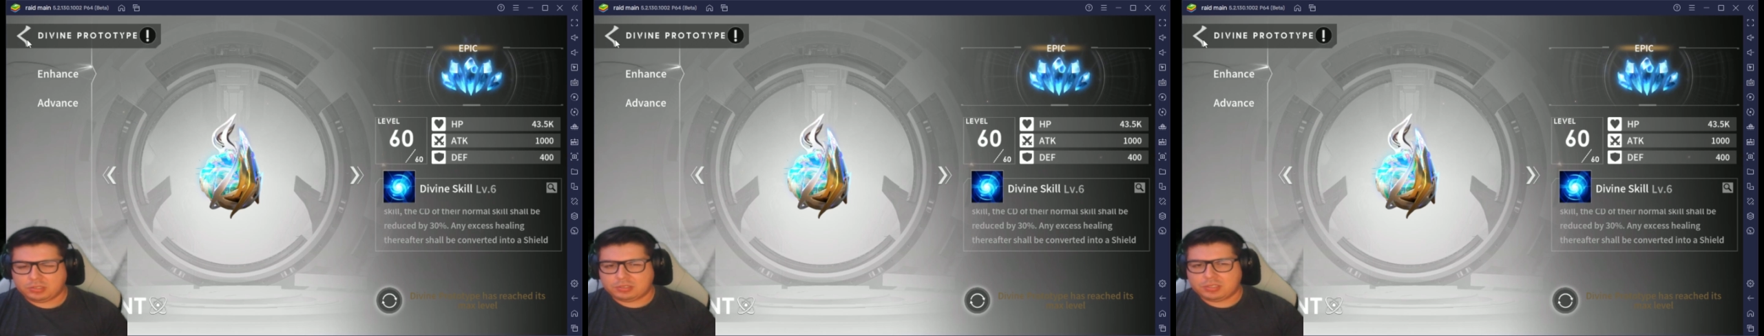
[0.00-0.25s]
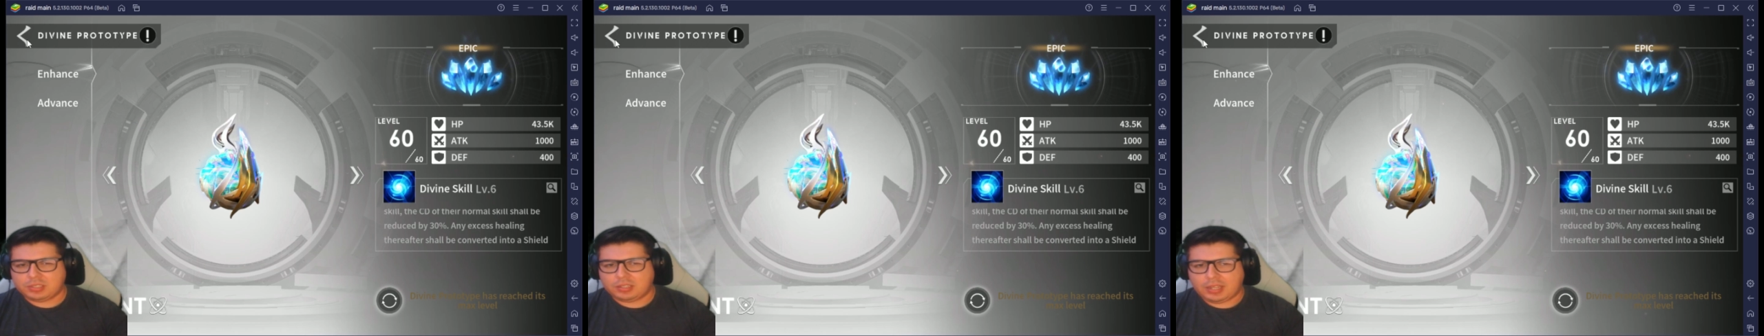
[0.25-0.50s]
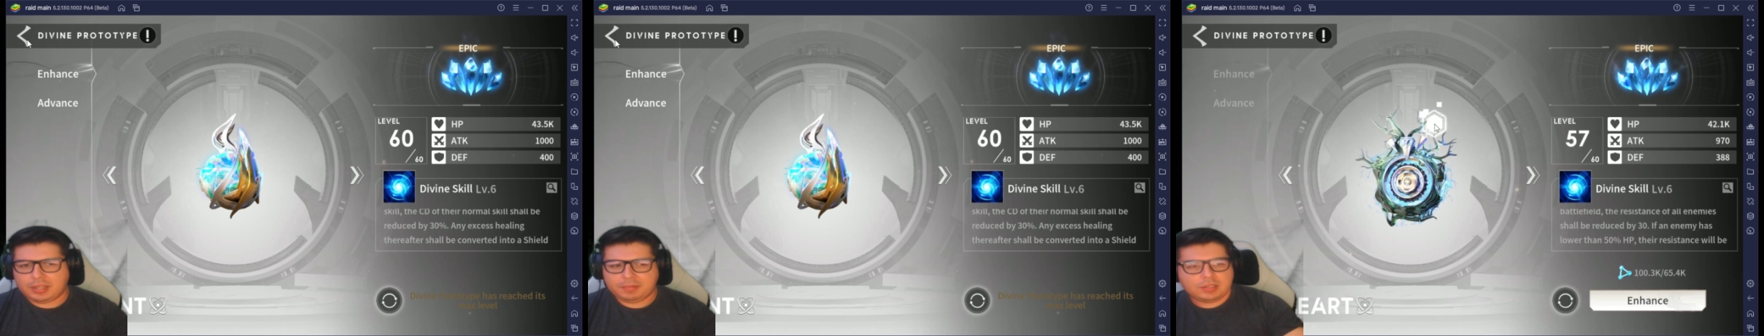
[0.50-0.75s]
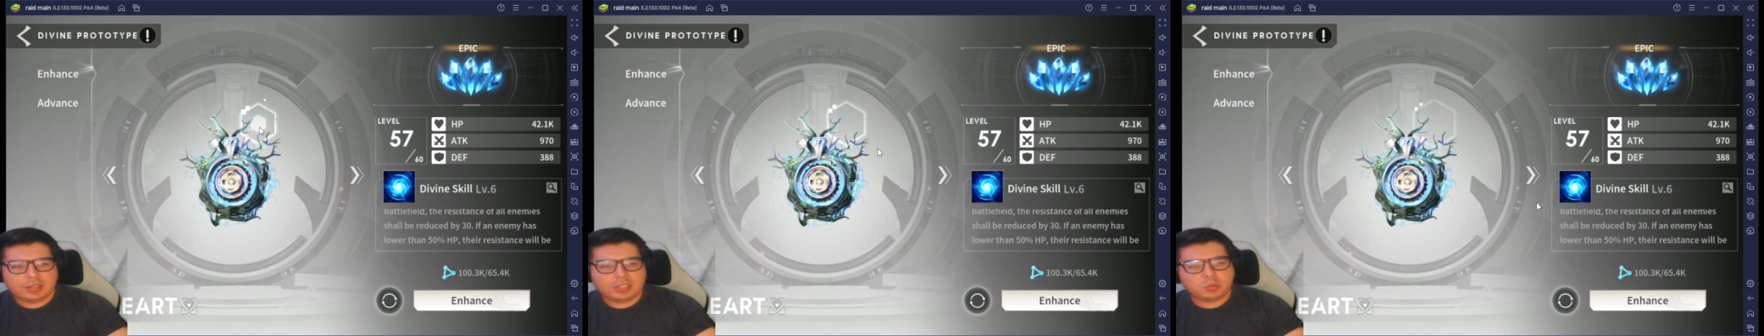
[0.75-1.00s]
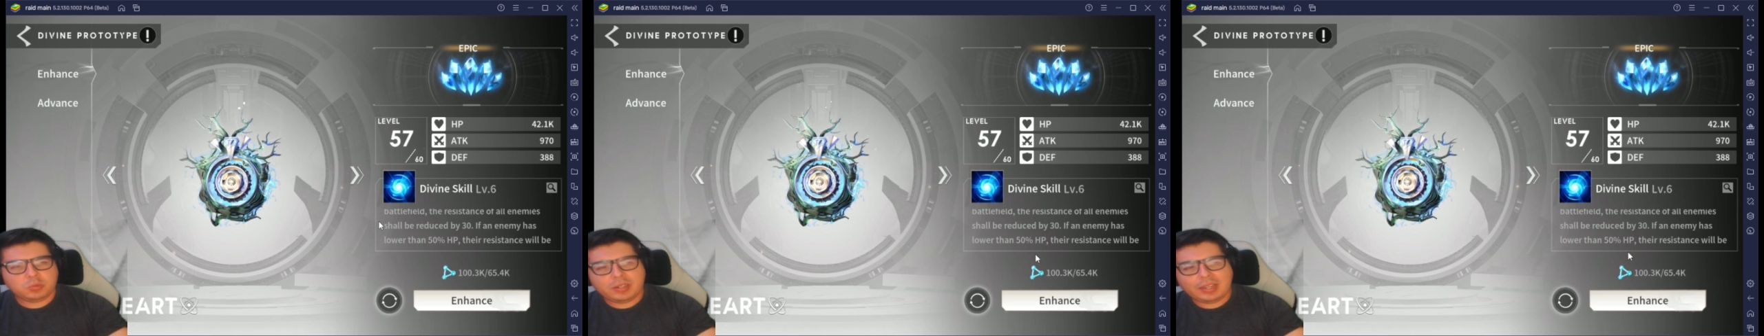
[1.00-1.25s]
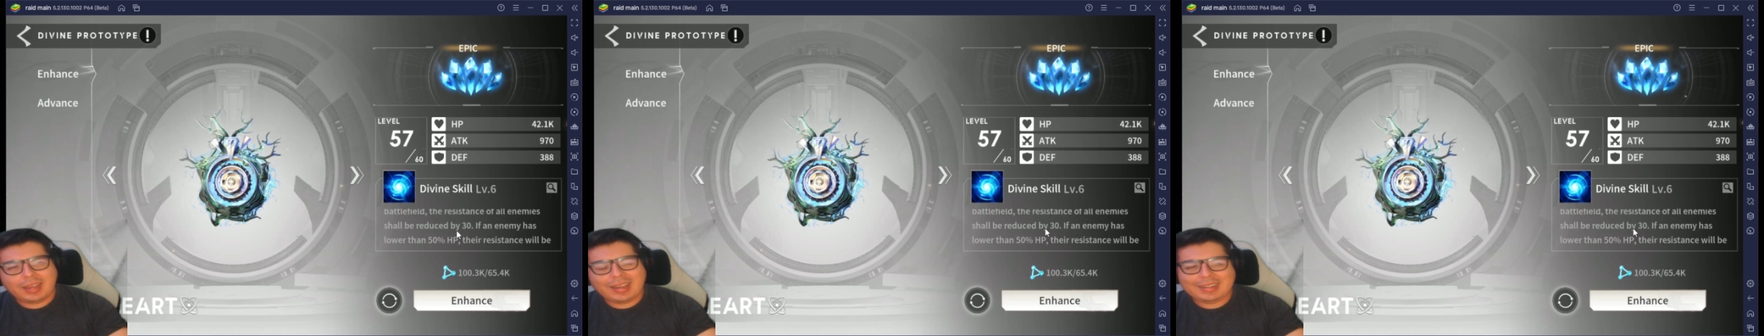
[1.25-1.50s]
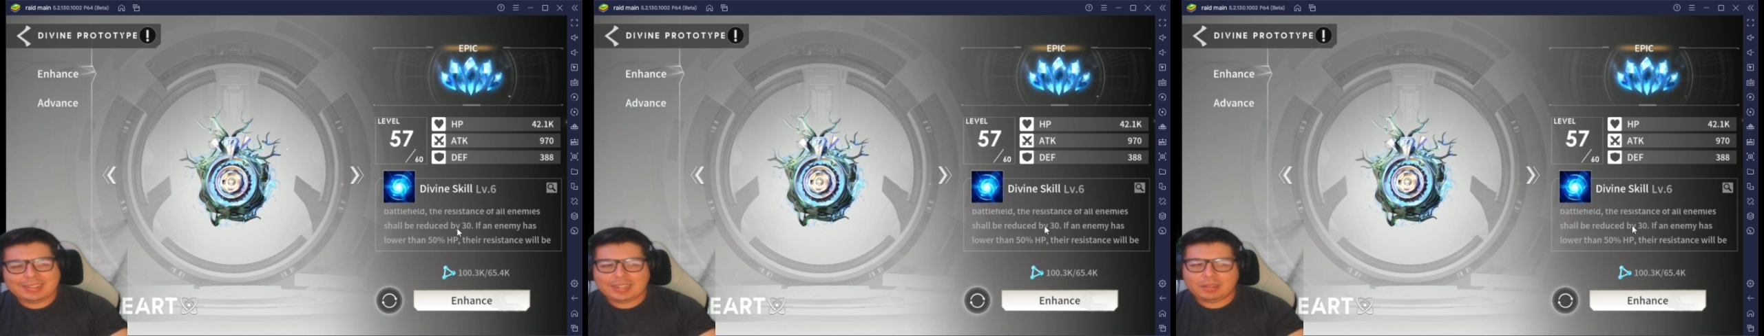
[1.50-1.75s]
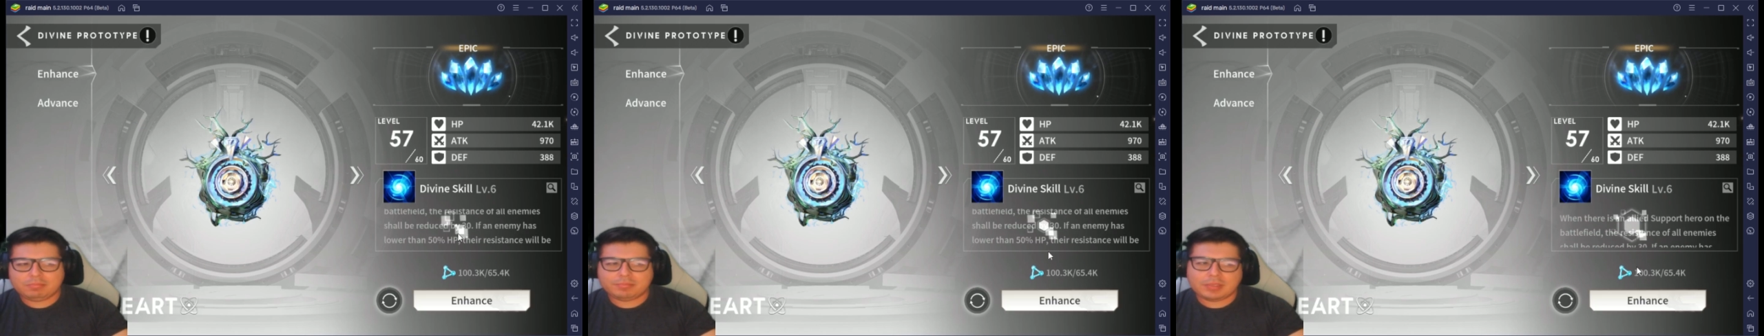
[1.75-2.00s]
you'll see a lot. This one,
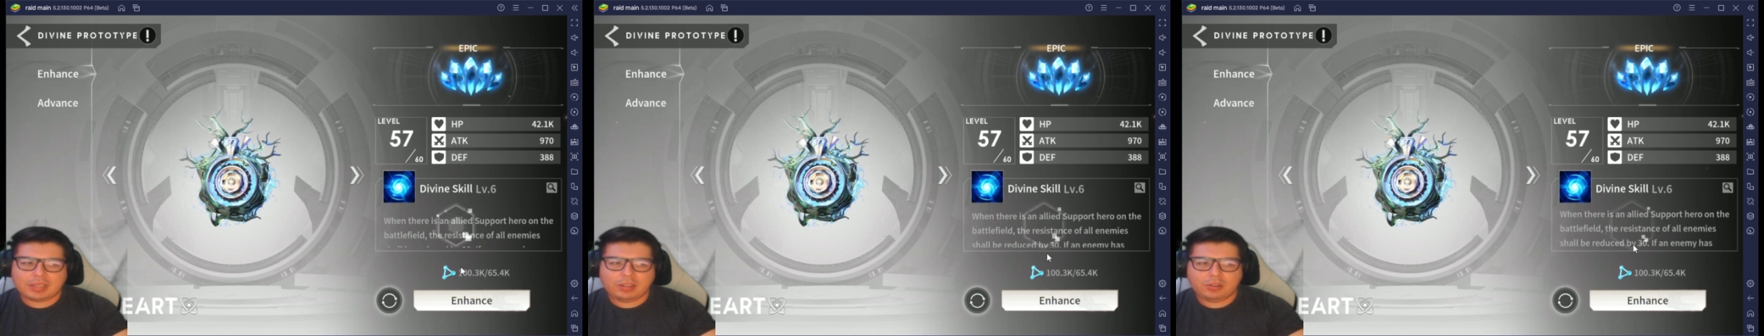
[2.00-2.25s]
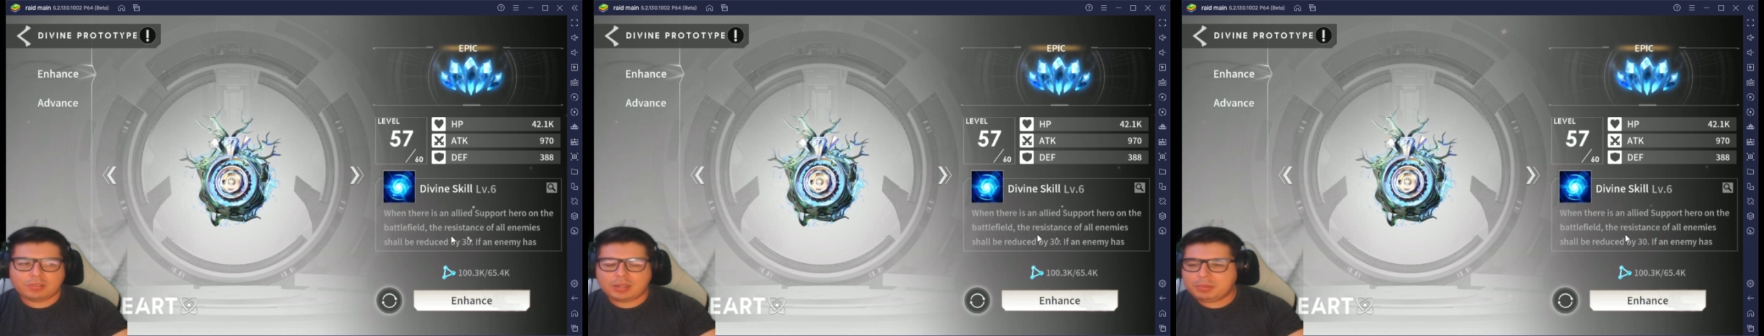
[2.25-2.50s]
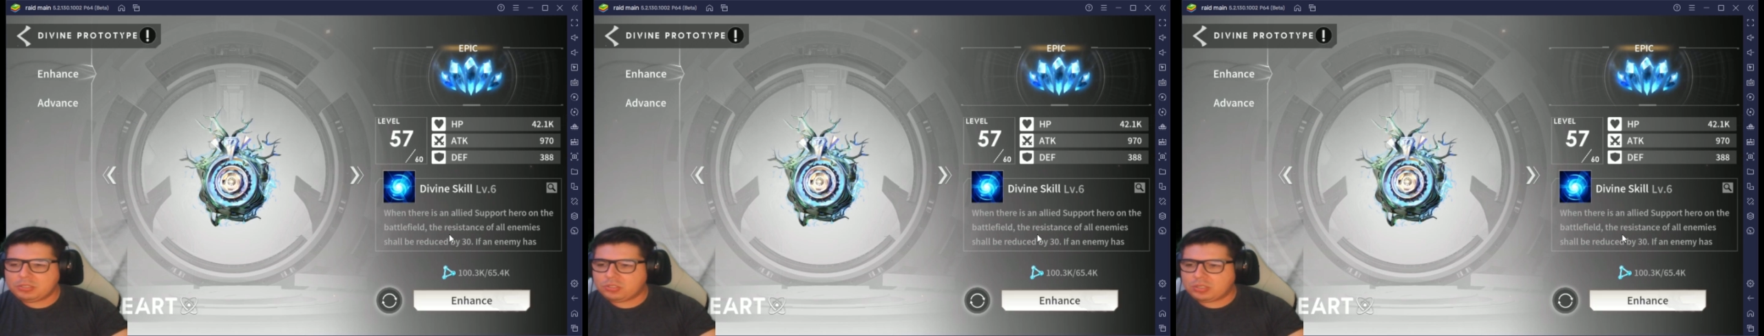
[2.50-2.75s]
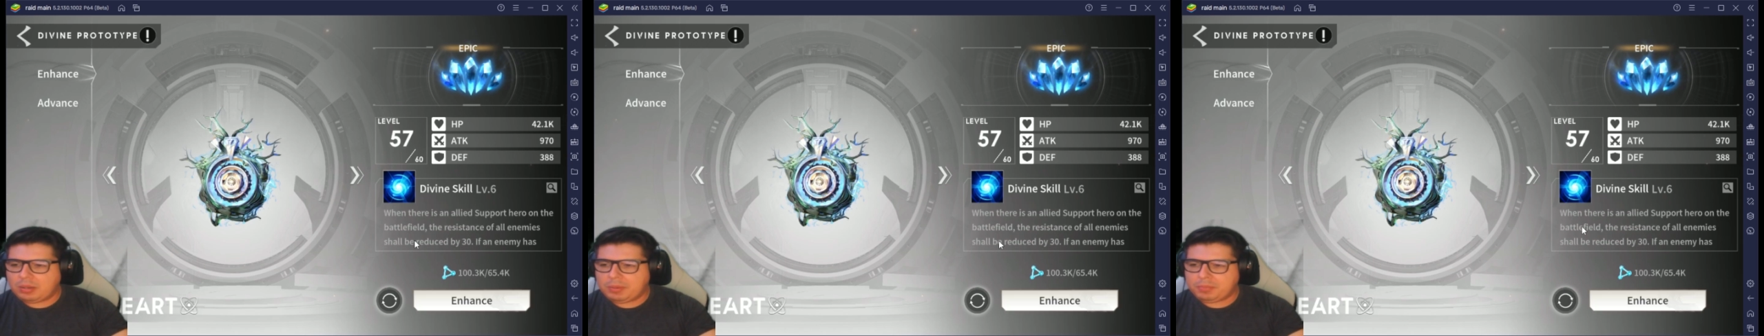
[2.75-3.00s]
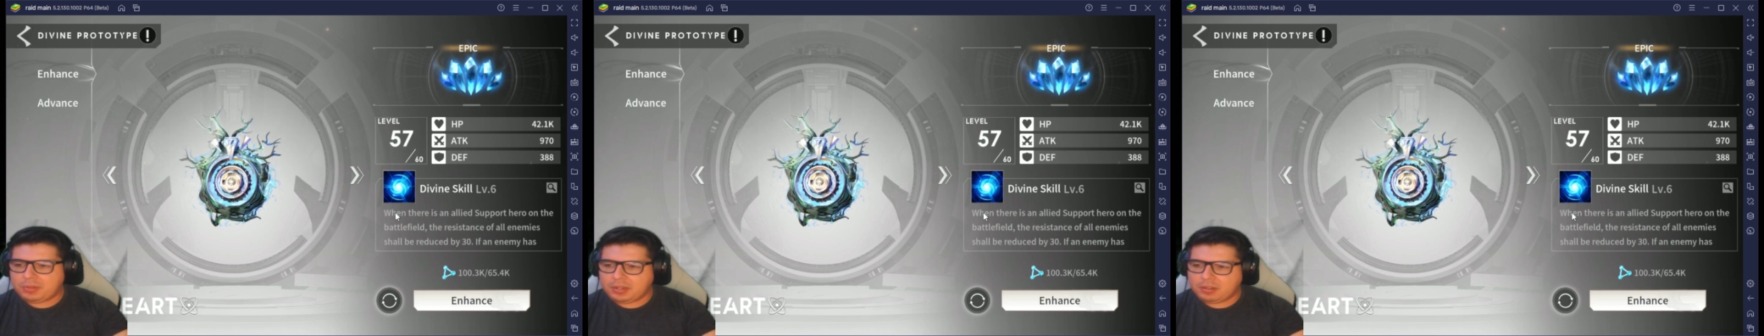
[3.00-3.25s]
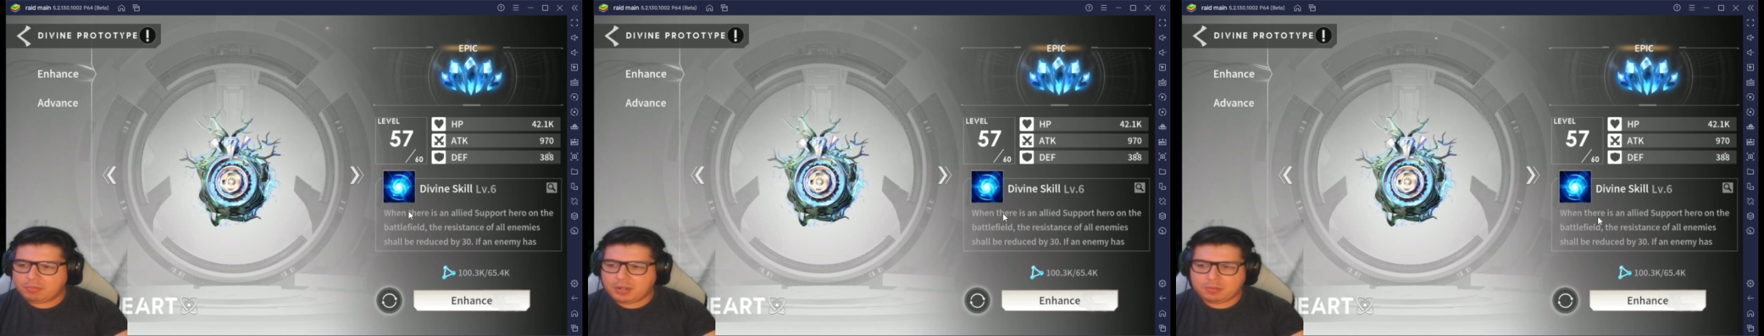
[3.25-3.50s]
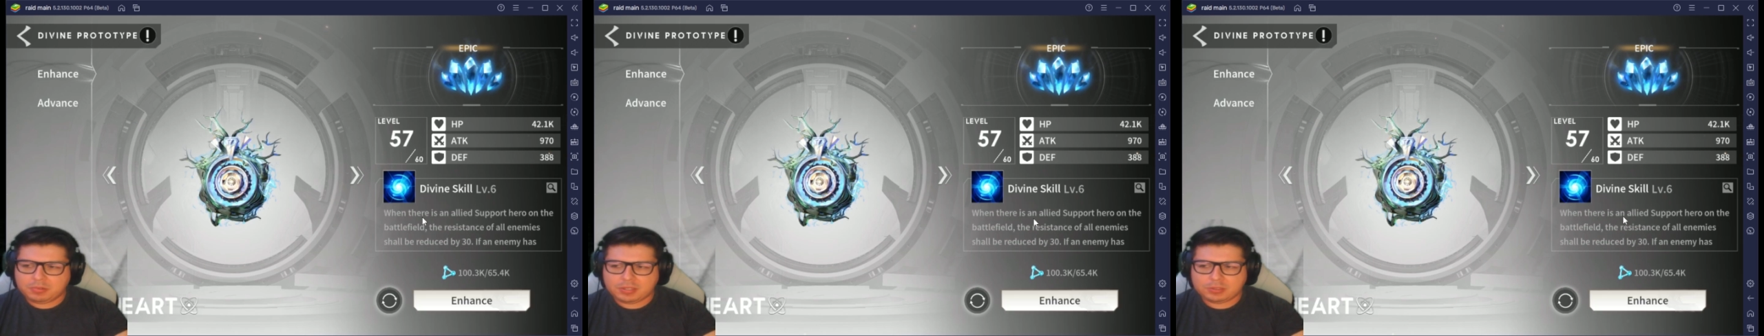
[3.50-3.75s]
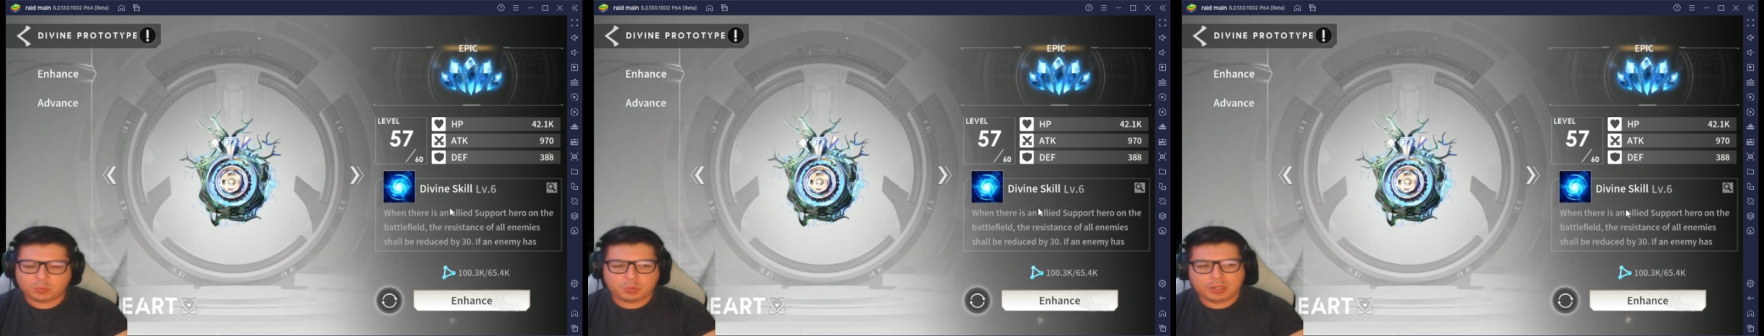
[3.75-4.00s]
you know, I've been playing around with
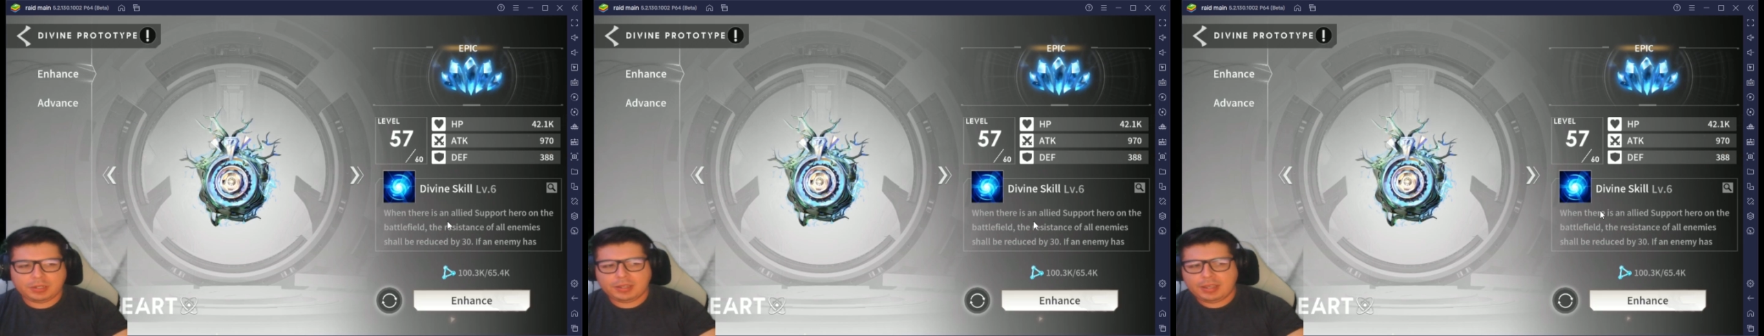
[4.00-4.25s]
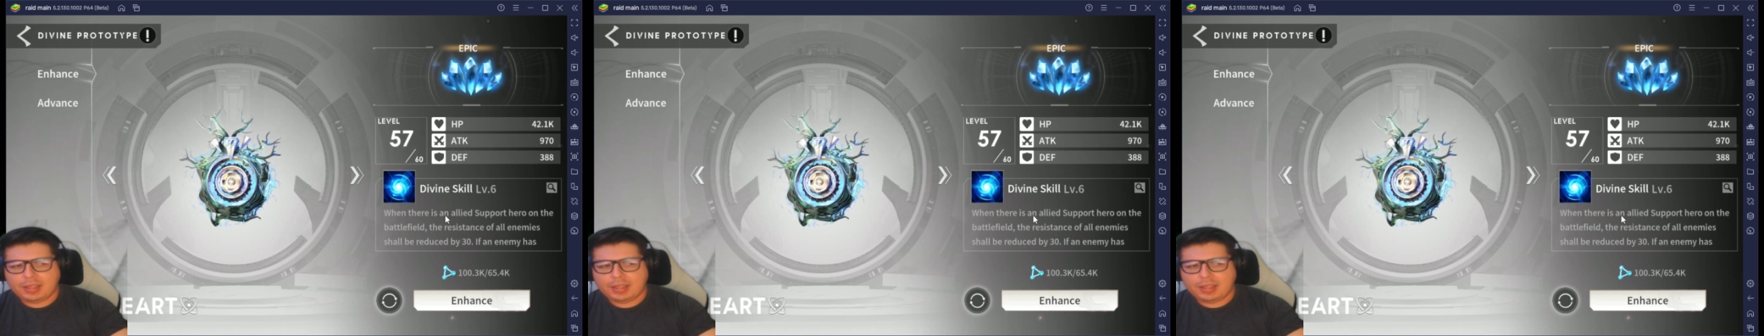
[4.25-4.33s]
this one,